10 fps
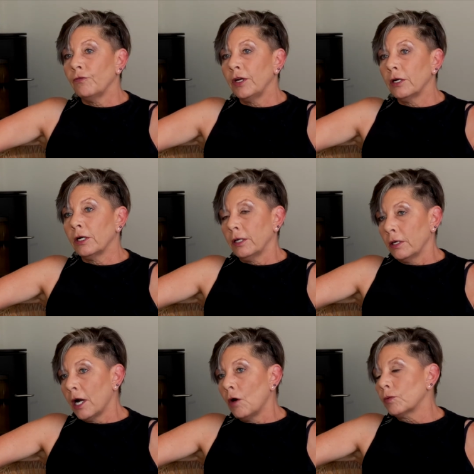
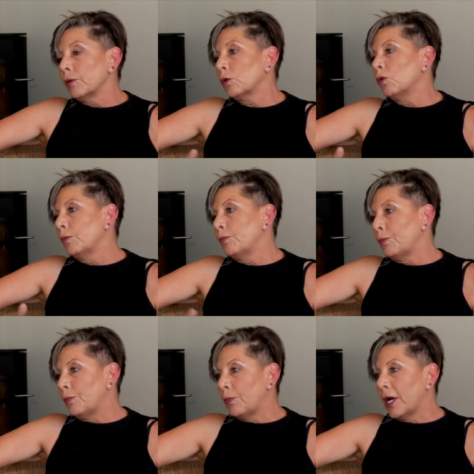what we call
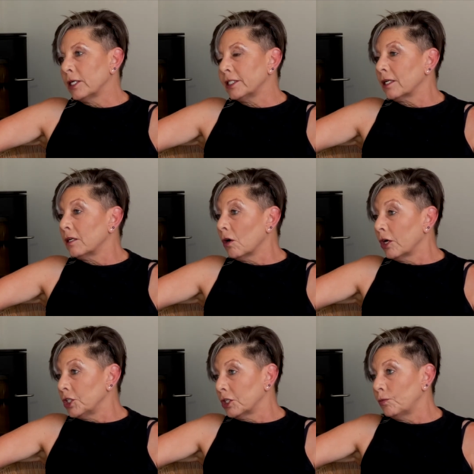
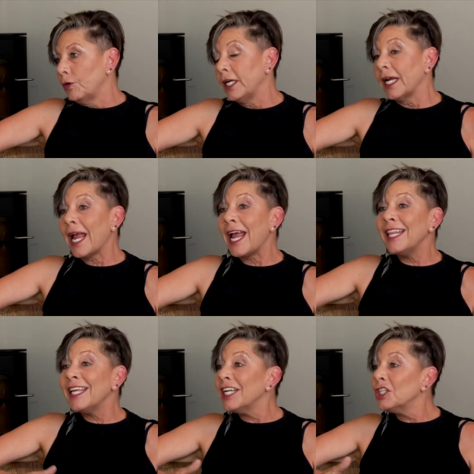biotechnological breeding,
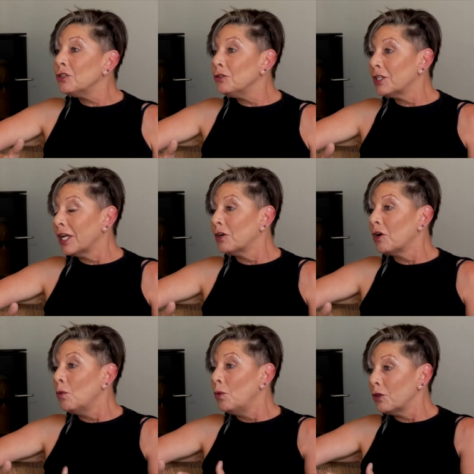and the issues
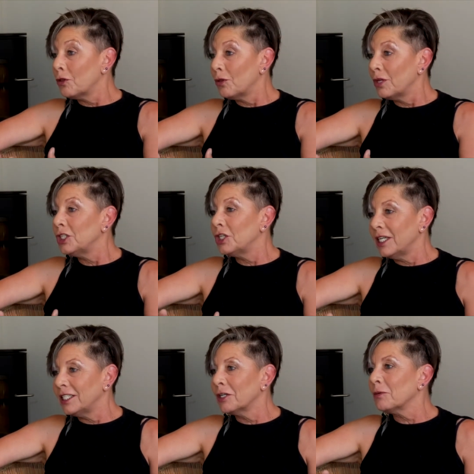that go with
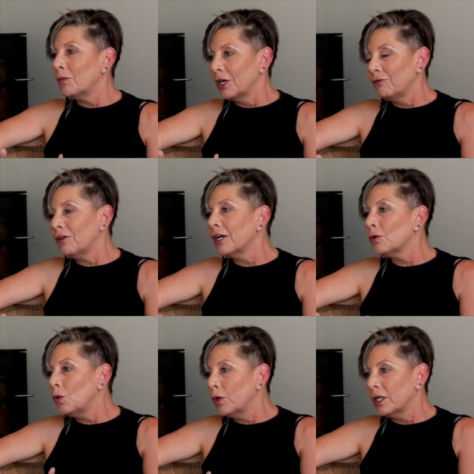genetic
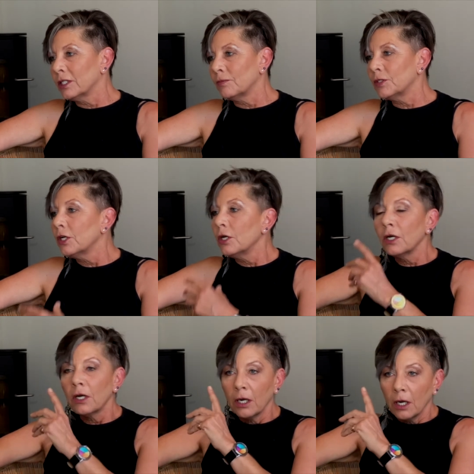modified organisms.
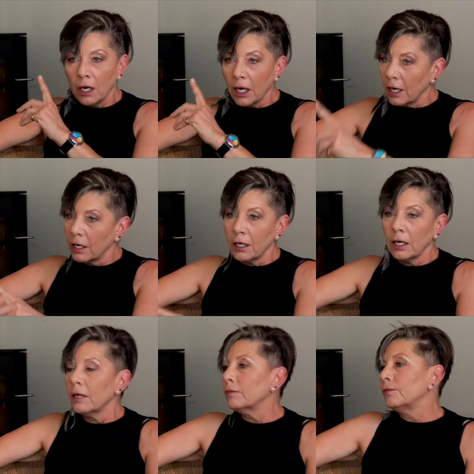
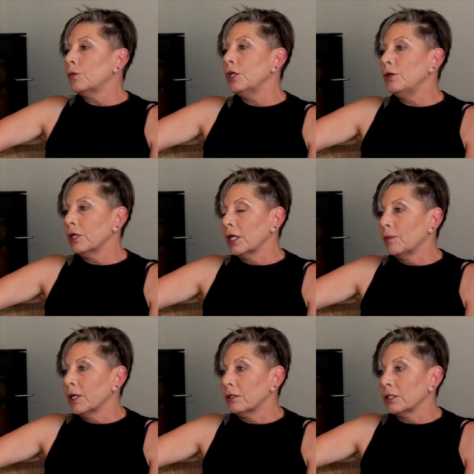What do you
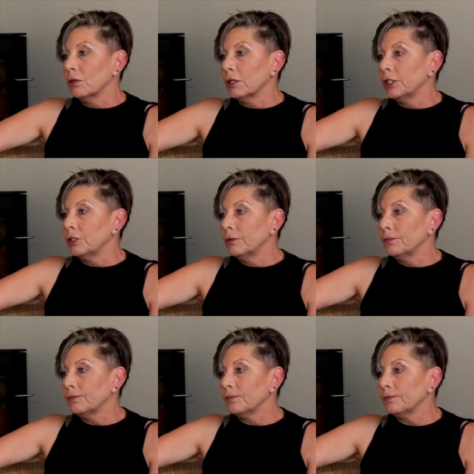think about this whole issue?